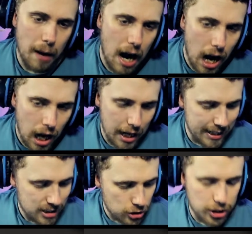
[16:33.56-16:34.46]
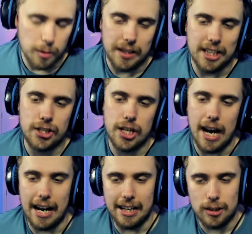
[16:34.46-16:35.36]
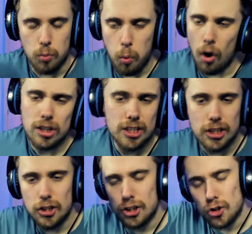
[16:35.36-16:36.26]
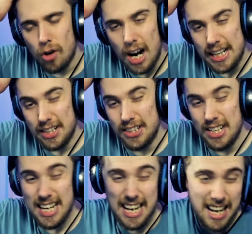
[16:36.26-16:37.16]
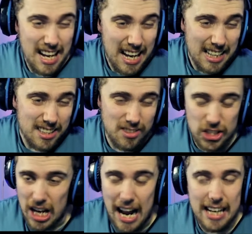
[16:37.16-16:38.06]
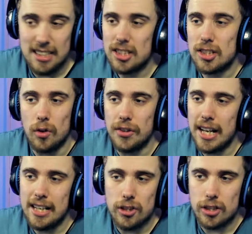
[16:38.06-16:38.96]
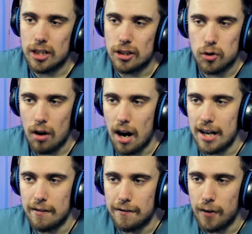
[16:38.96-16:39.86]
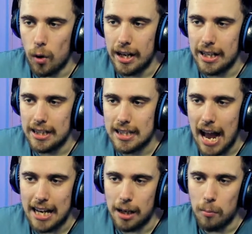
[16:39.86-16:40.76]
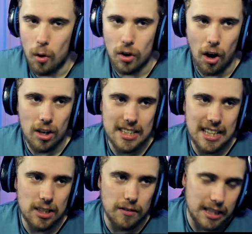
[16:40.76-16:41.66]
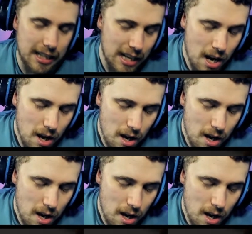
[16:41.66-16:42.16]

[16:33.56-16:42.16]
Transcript: behind doing this change was to just try and change something, just to try and avoid any more losses. Obviously,